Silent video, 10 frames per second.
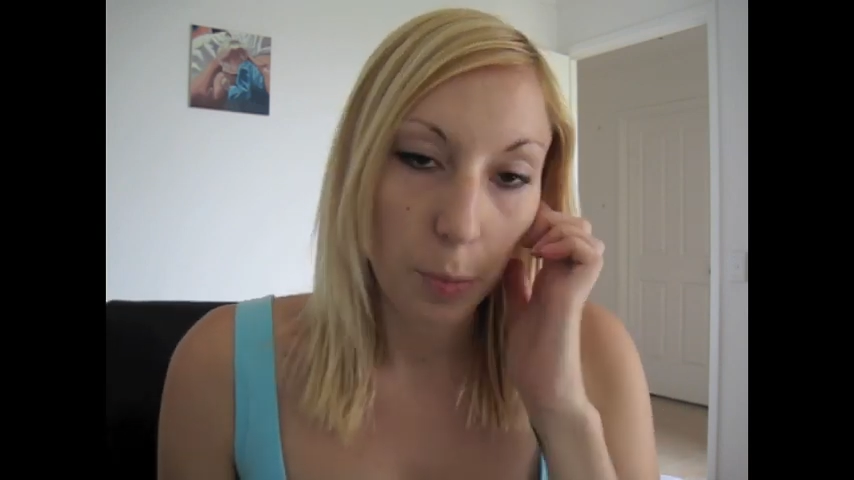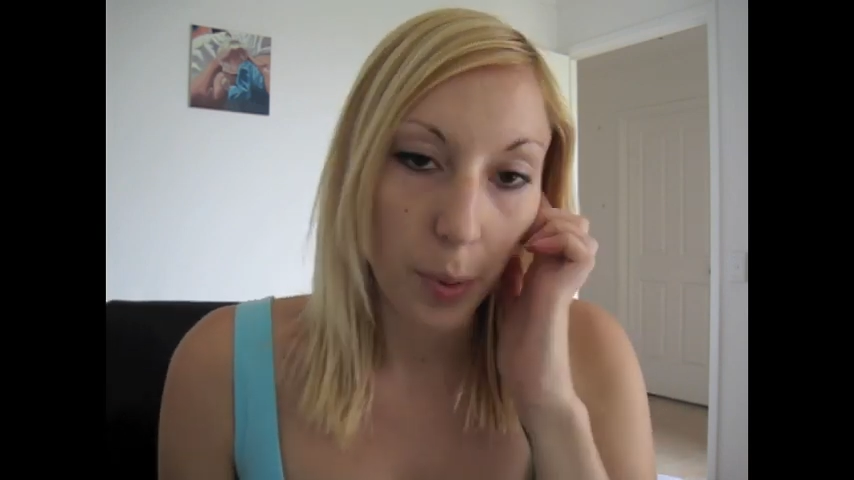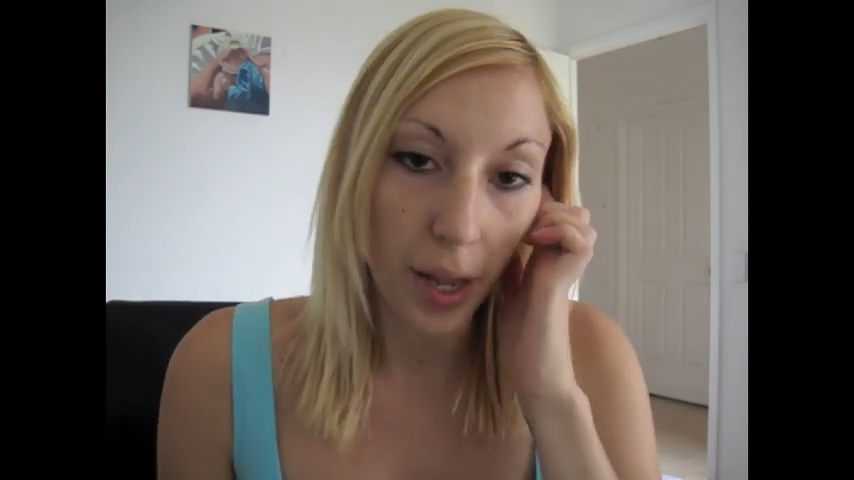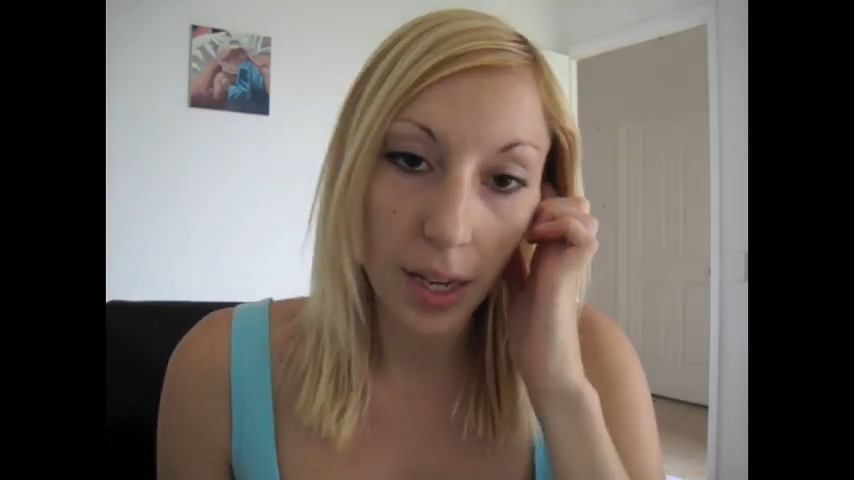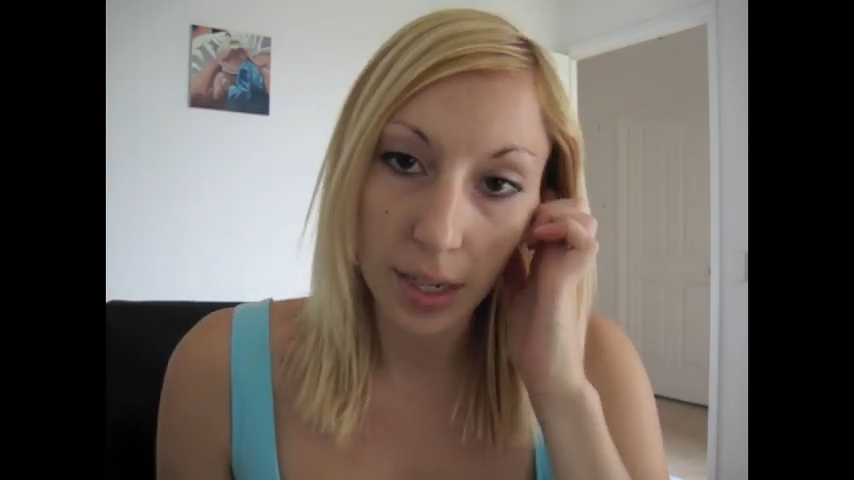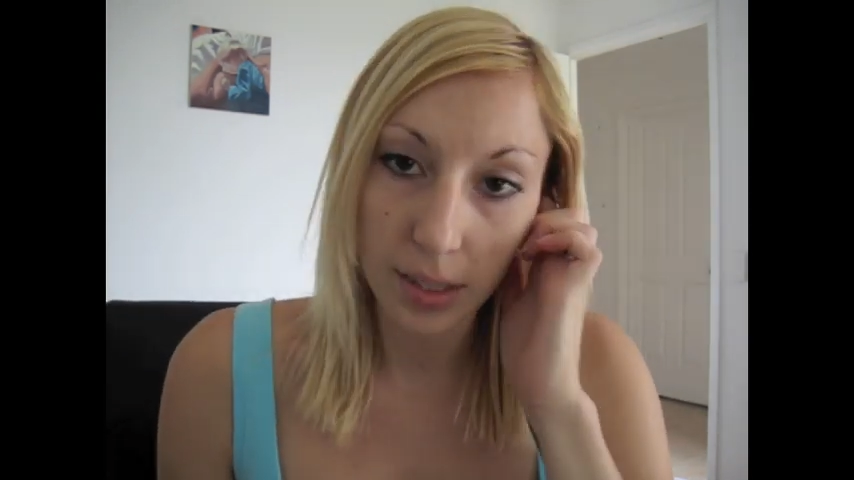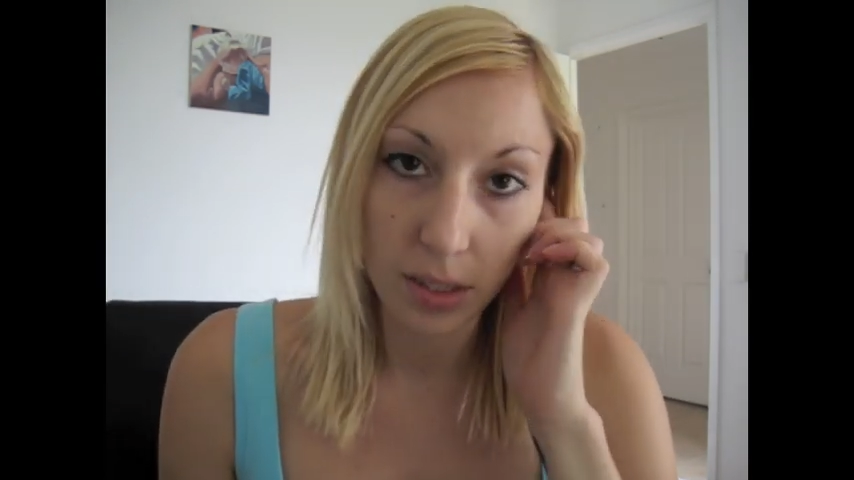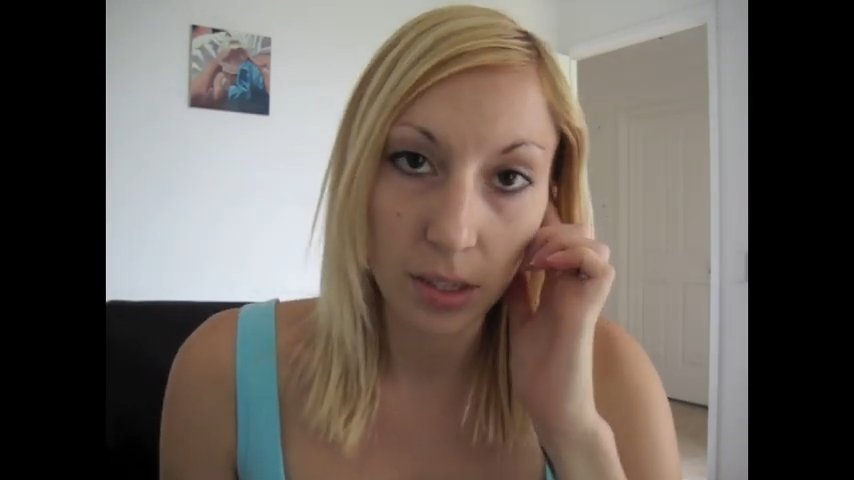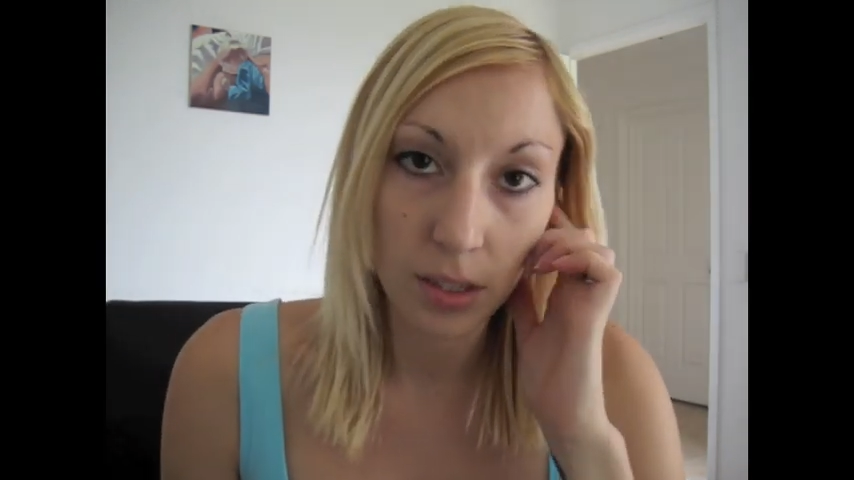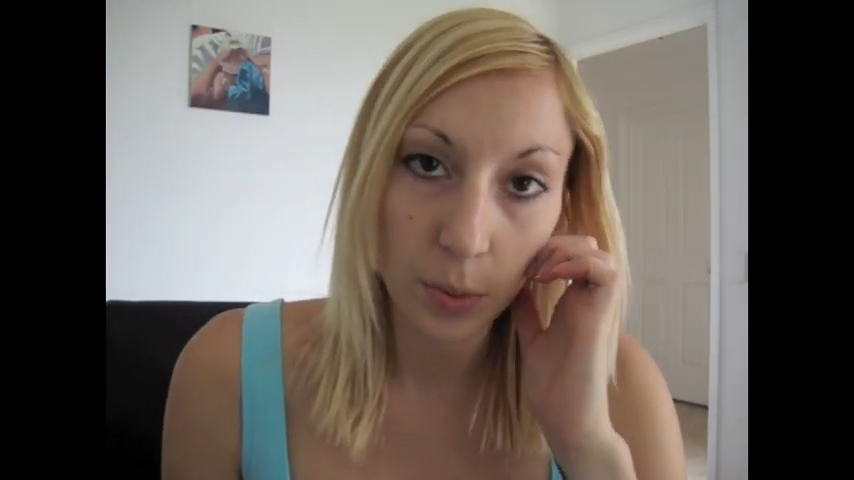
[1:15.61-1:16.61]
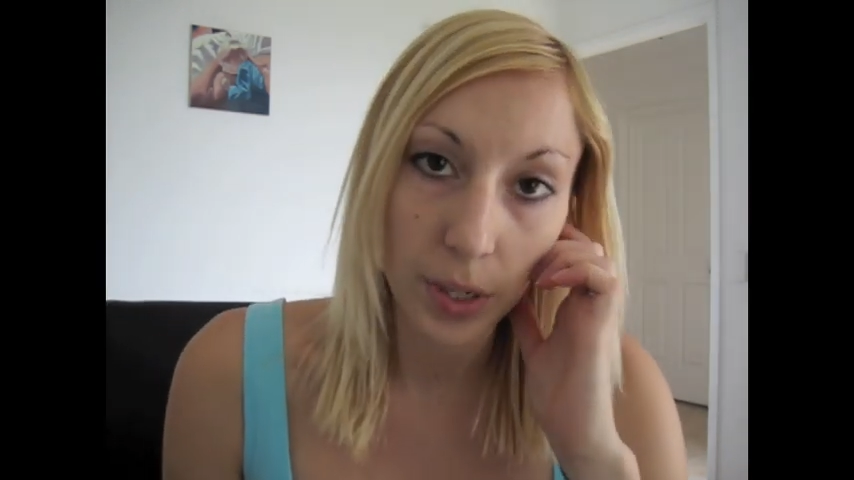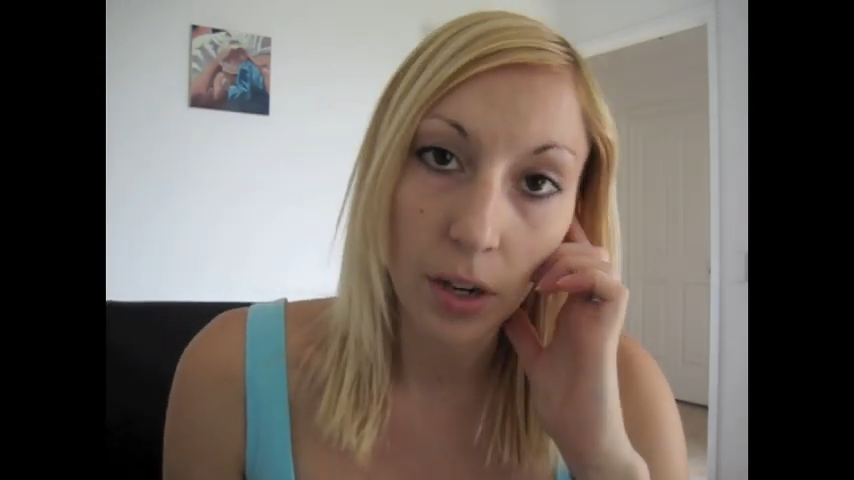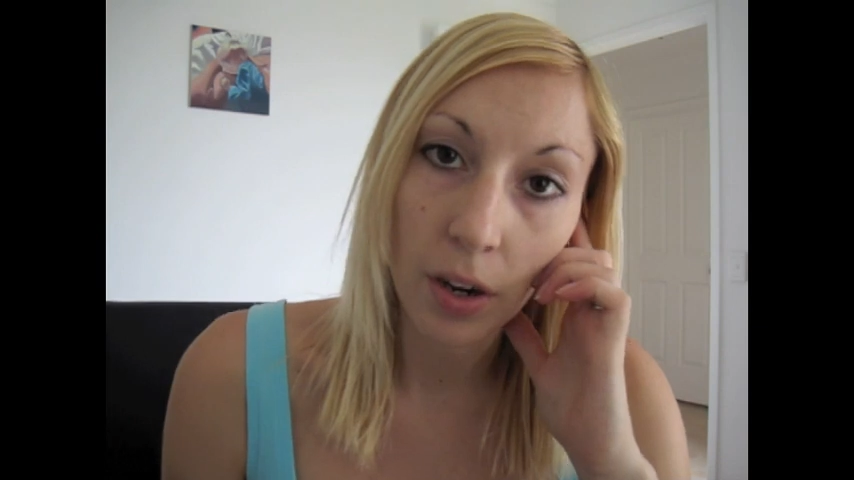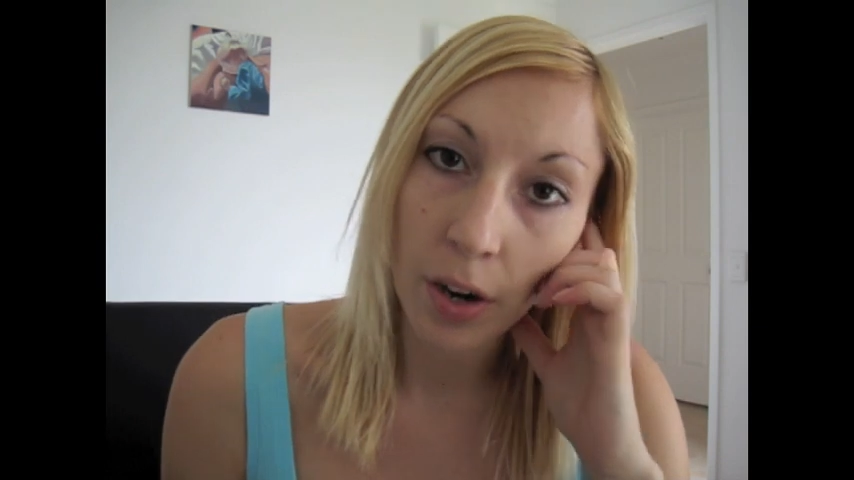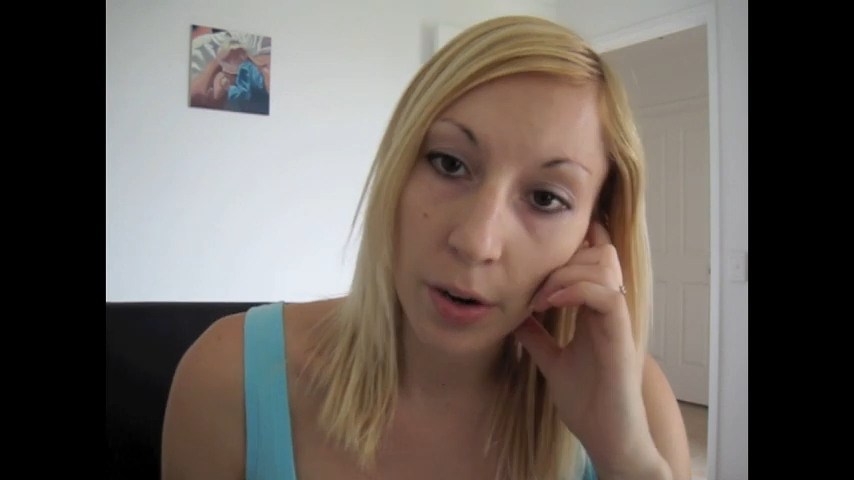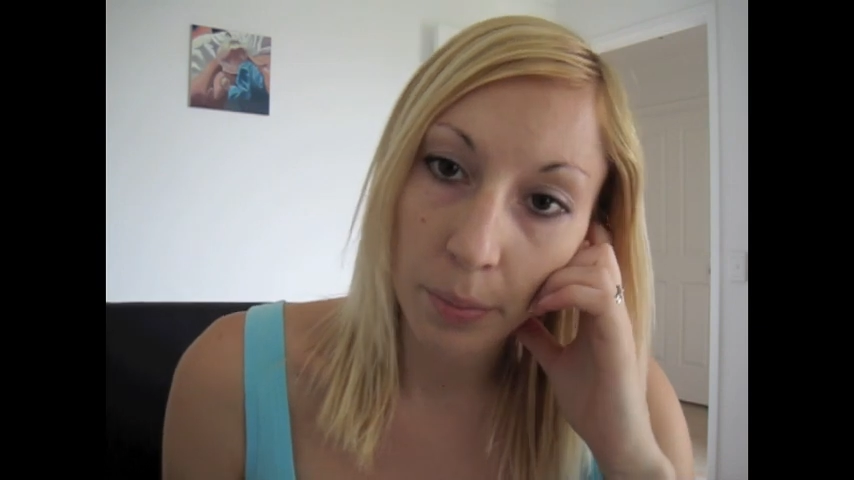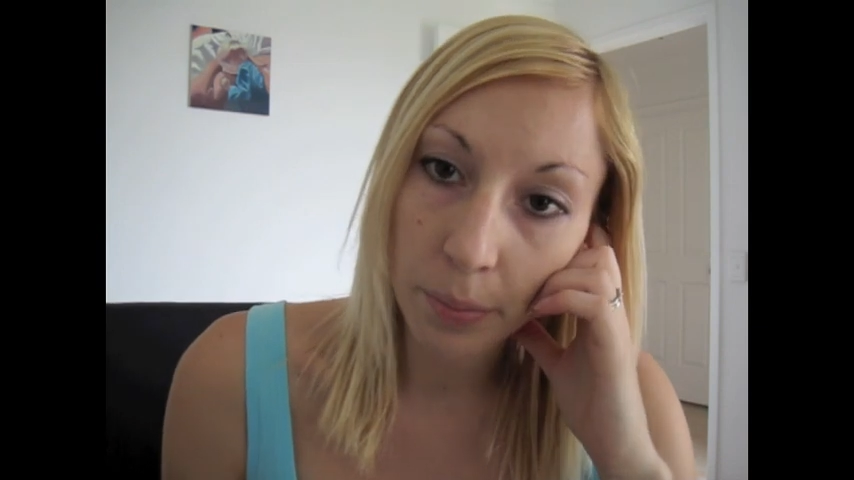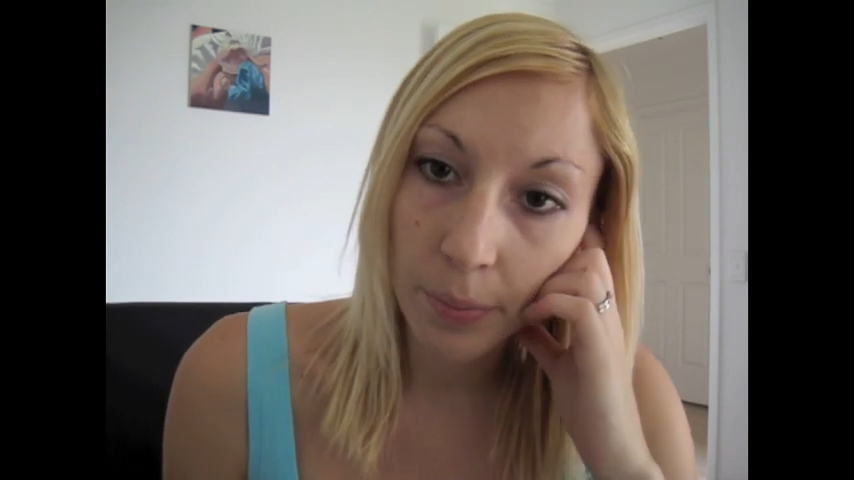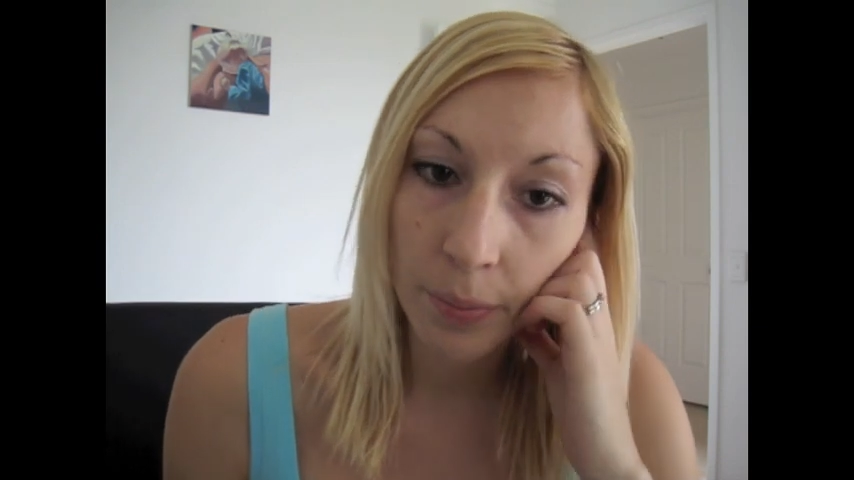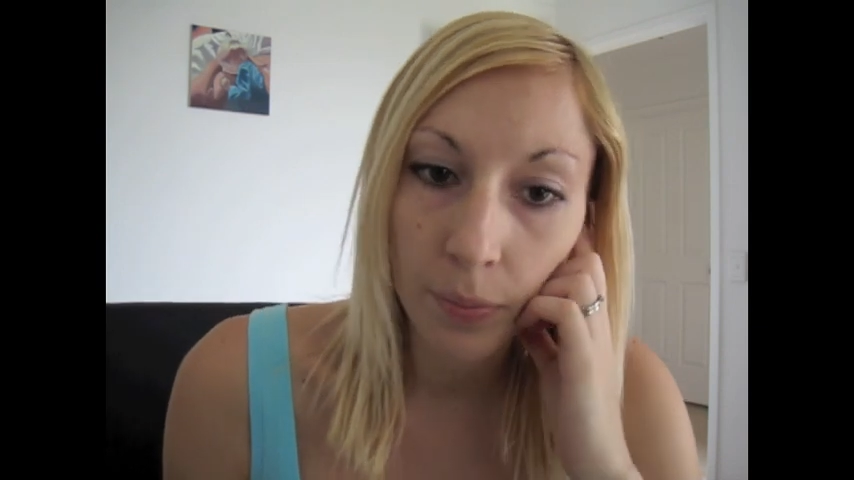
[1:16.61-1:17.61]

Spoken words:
But as soon as we got home,